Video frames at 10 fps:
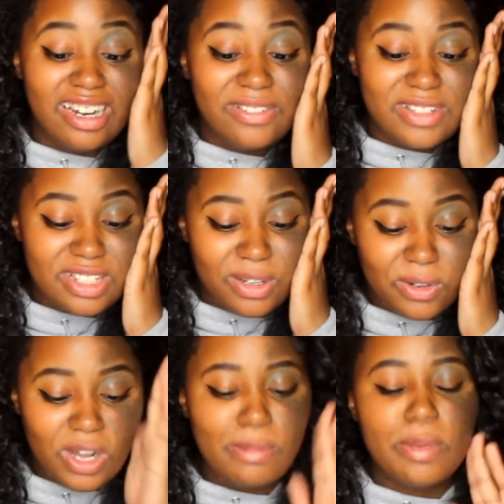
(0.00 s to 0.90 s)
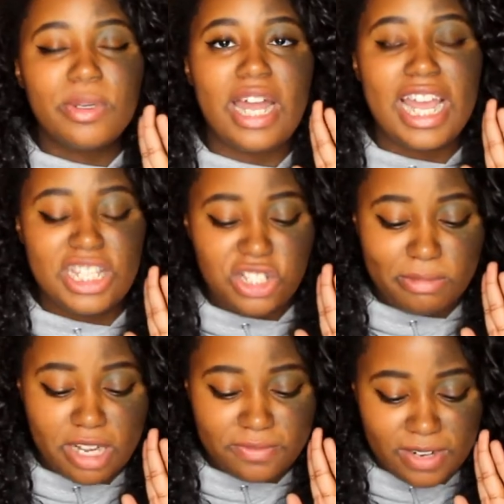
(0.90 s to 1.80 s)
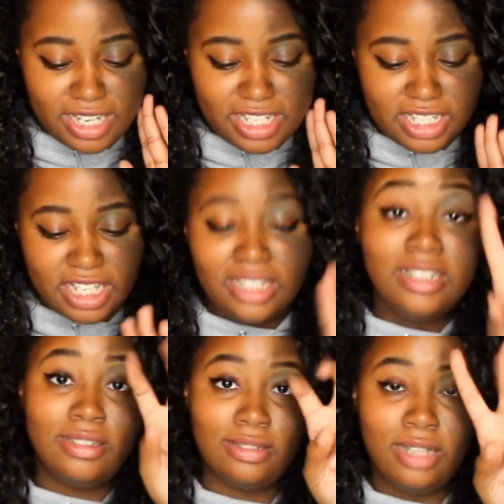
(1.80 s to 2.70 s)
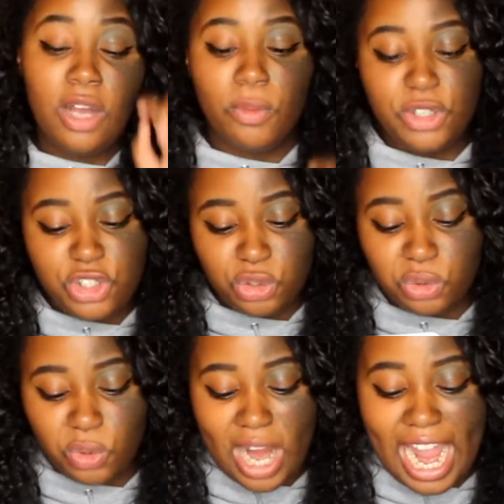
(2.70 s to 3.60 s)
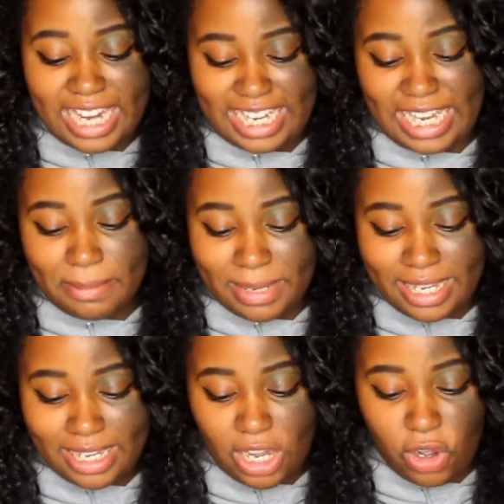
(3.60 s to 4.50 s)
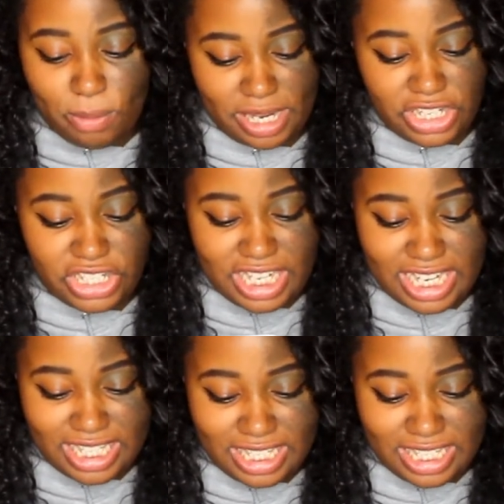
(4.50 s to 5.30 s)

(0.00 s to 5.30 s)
I was so cool. I remember in high school, my friends were dragging me. Oh my goodness.